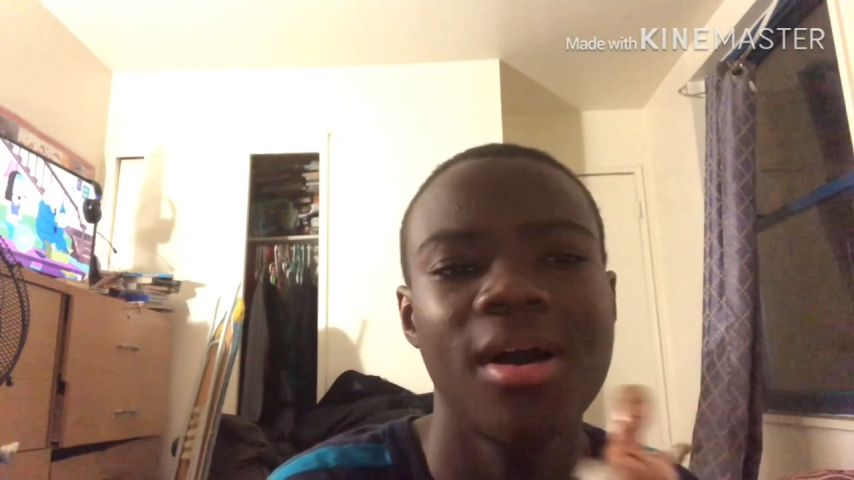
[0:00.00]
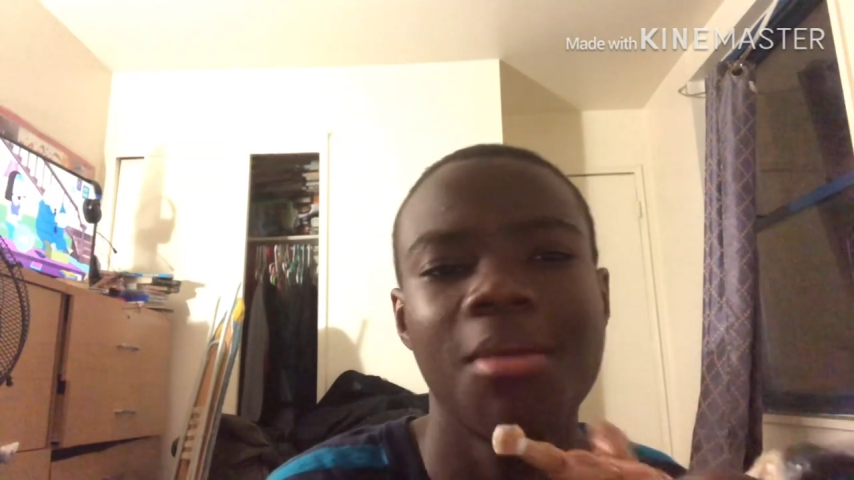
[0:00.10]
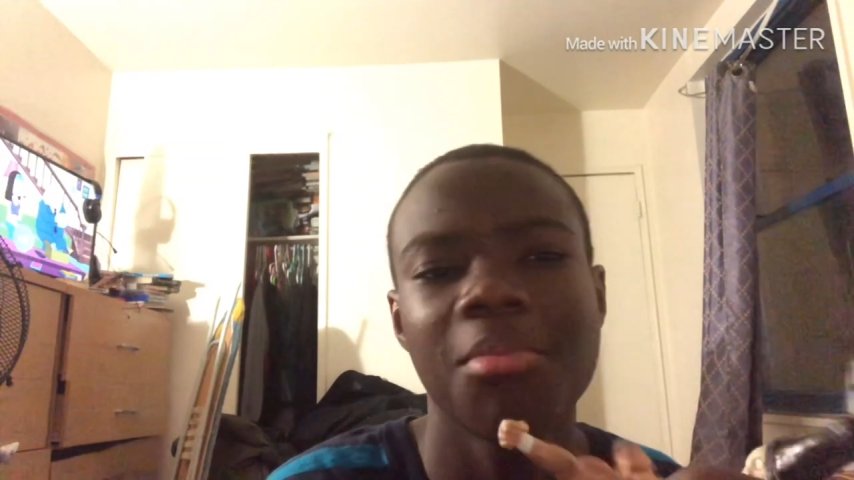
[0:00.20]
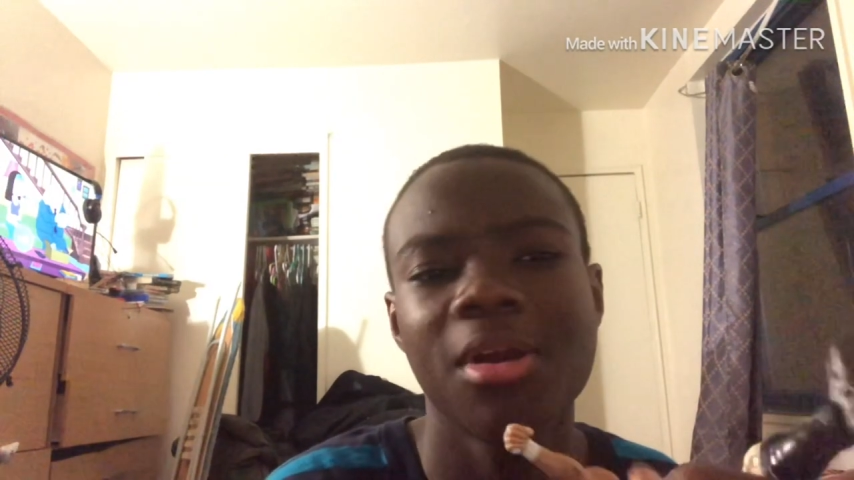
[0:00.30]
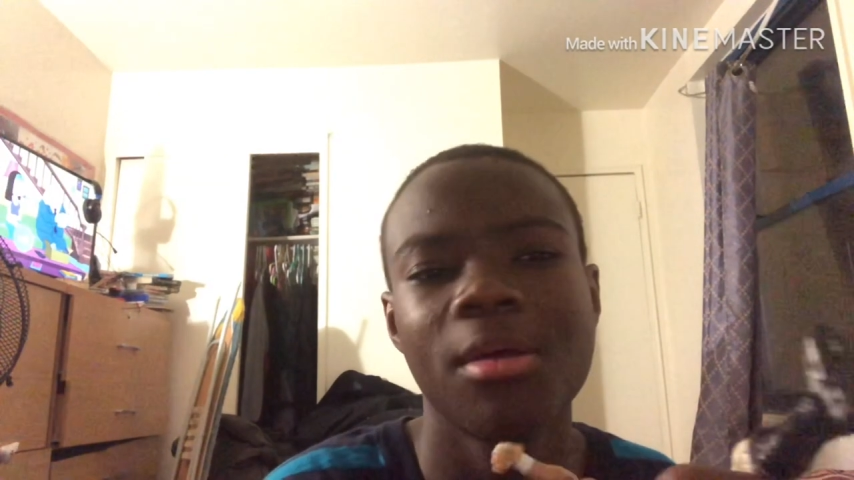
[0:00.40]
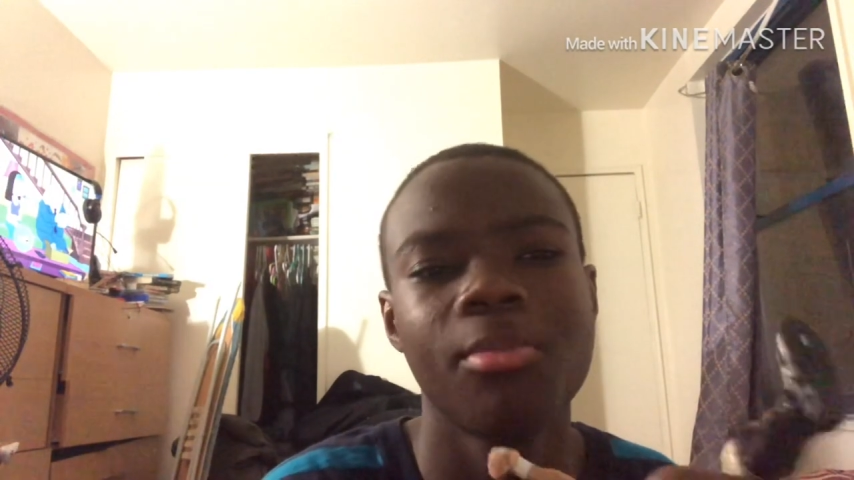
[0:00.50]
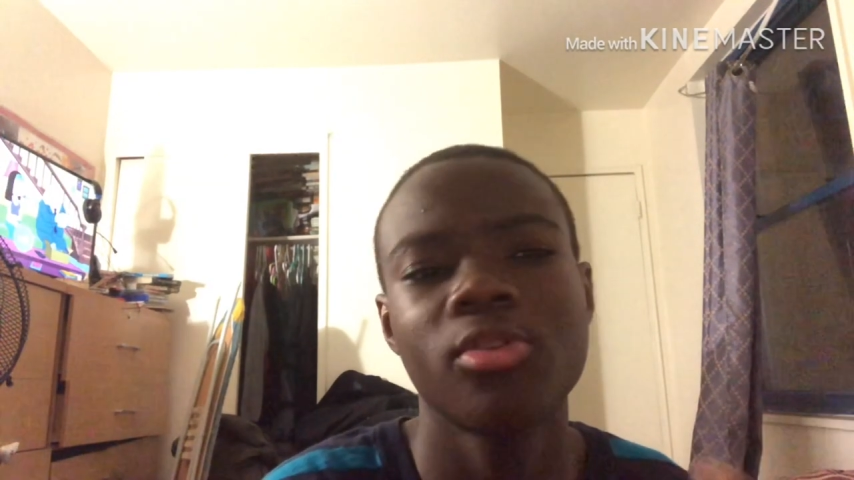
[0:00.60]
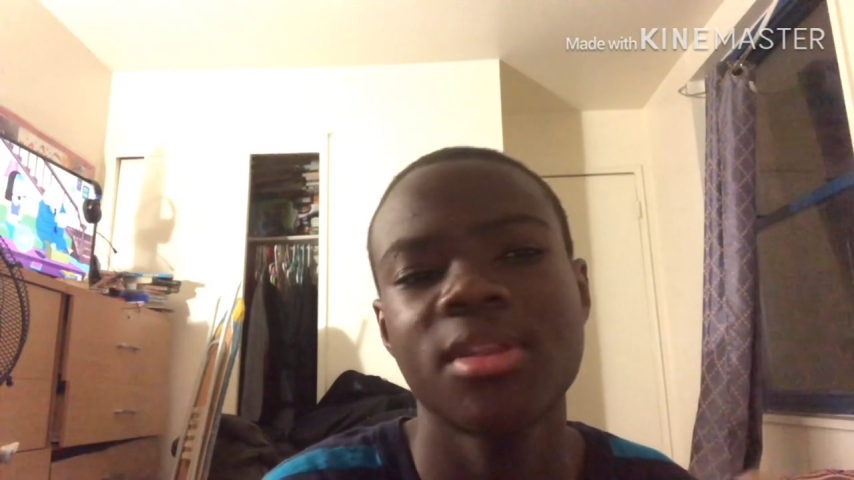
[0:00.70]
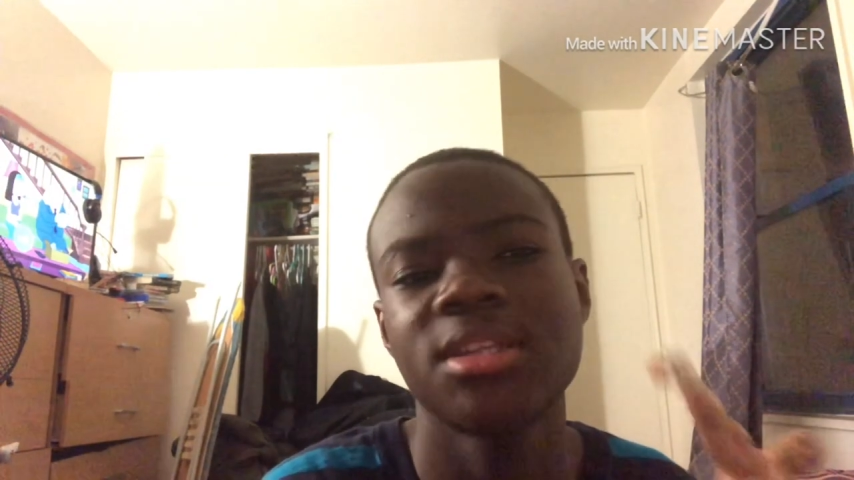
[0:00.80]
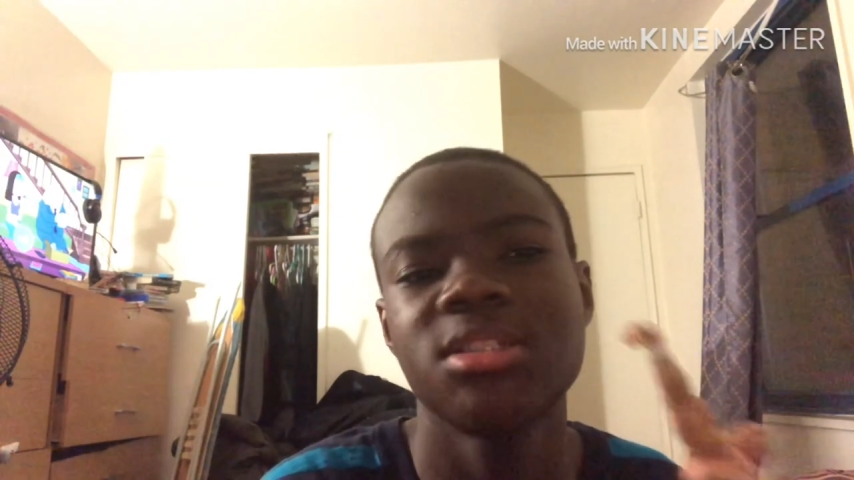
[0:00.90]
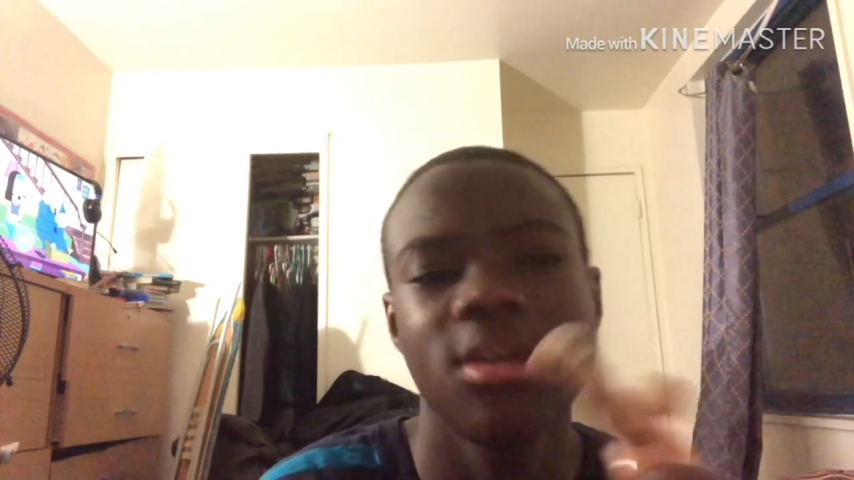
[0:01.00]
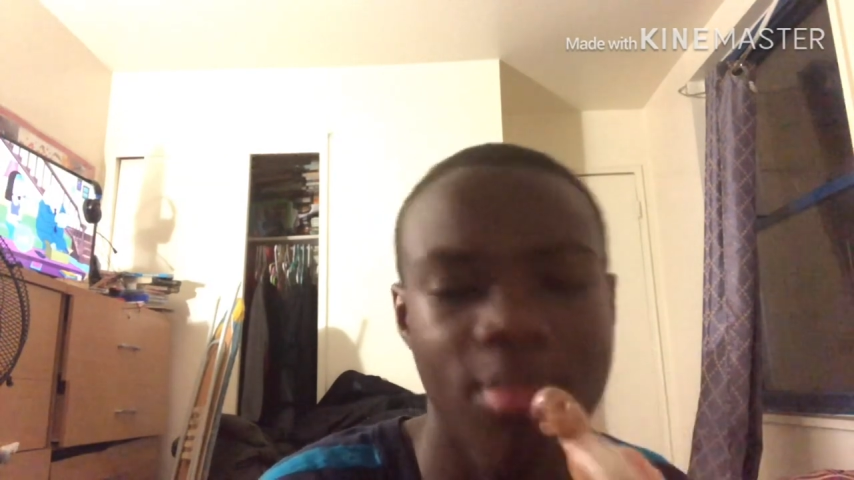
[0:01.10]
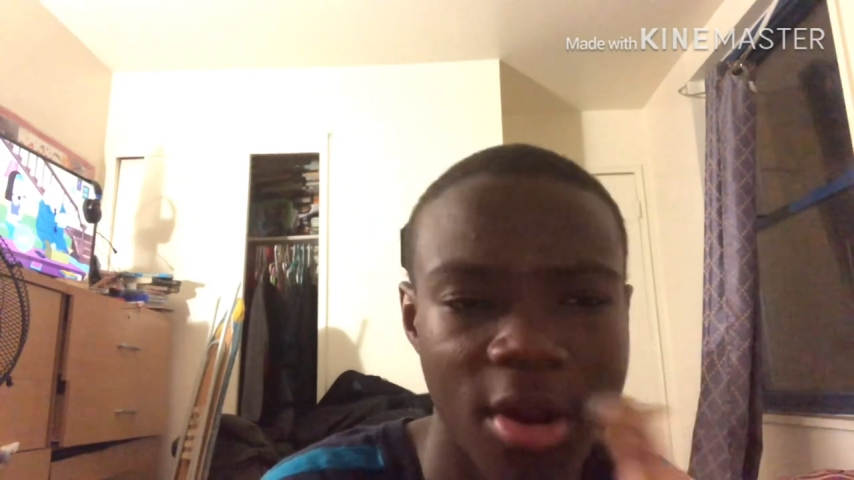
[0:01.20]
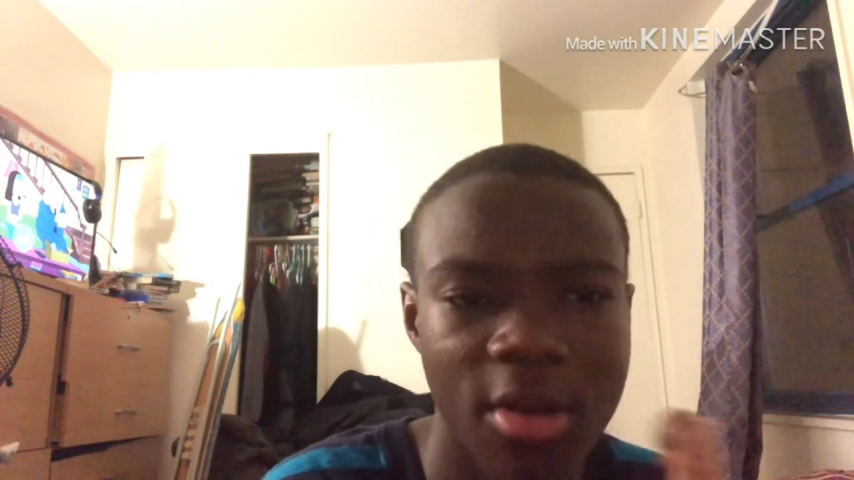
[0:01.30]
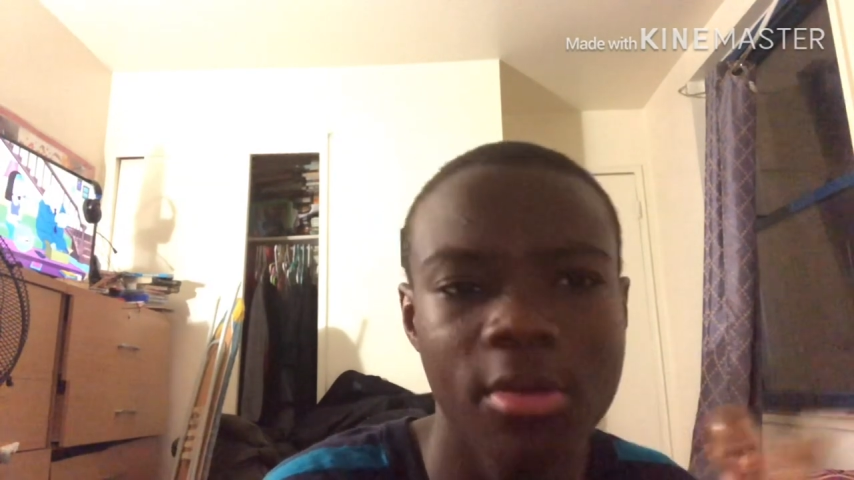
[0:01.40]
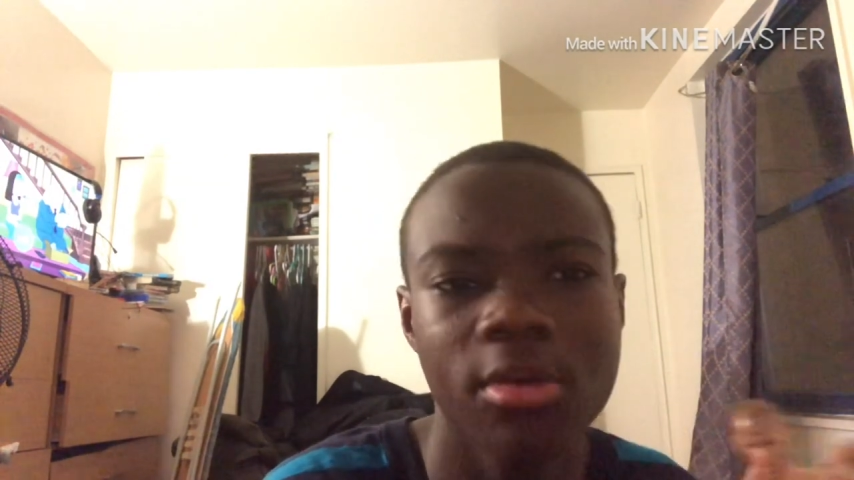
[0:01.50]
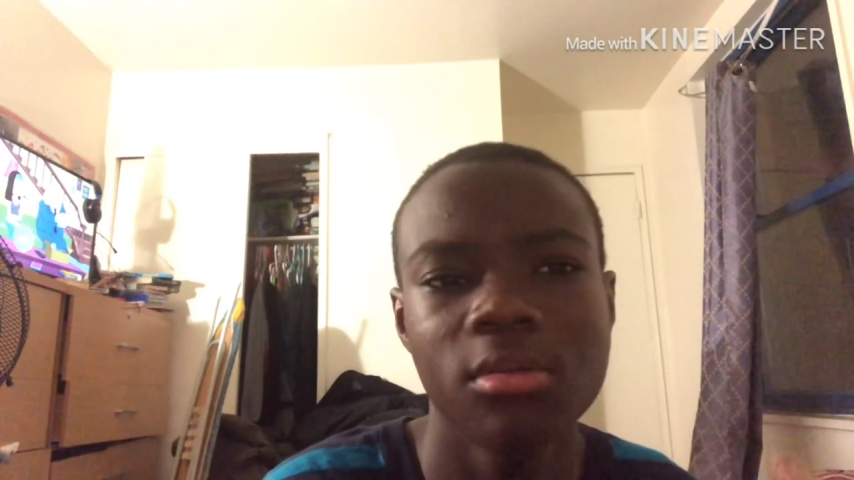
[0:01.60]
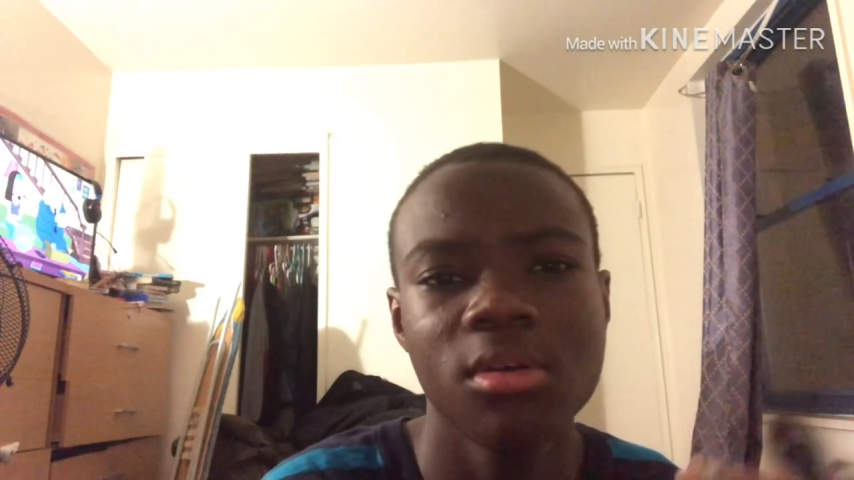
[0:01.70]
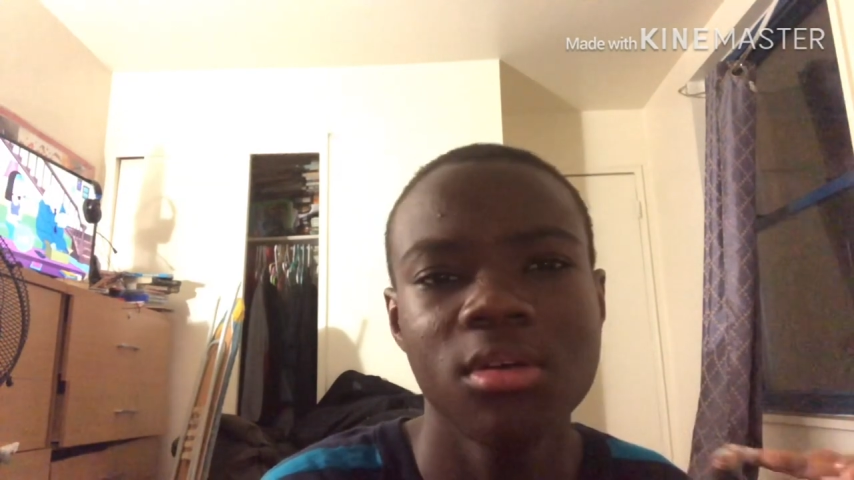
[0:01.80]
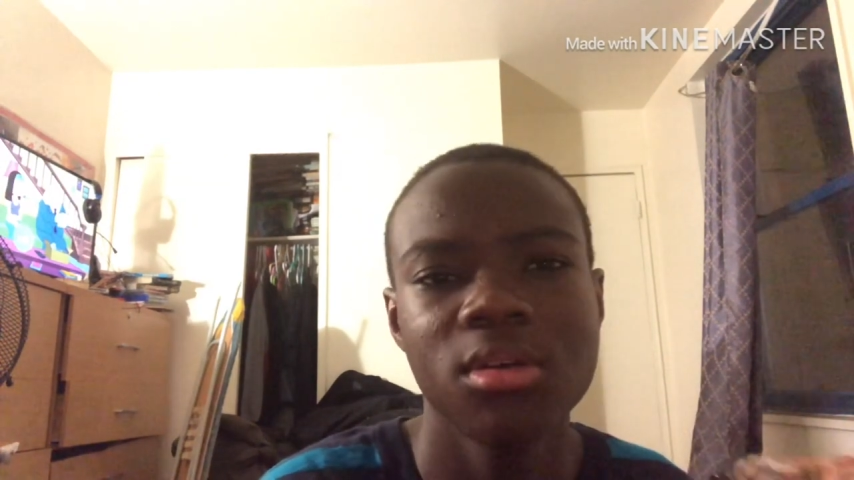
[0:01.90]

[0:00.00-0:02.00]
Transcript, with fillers: but I'm going to upload that tomorrow.